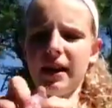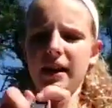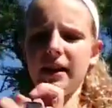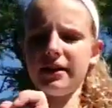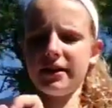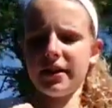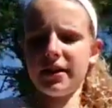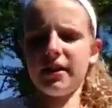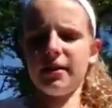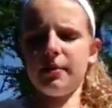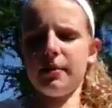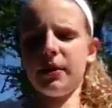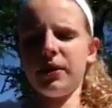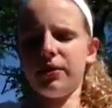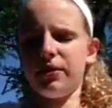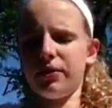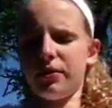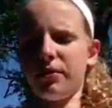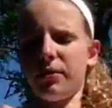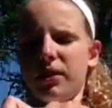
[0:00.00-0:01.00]
and let me
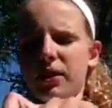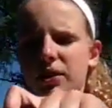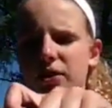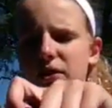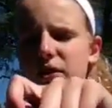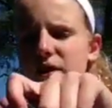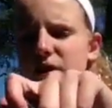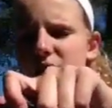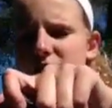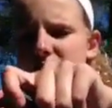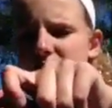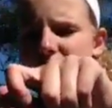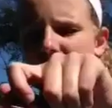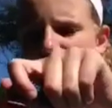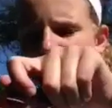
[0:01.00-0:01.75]
do a swatch real quick.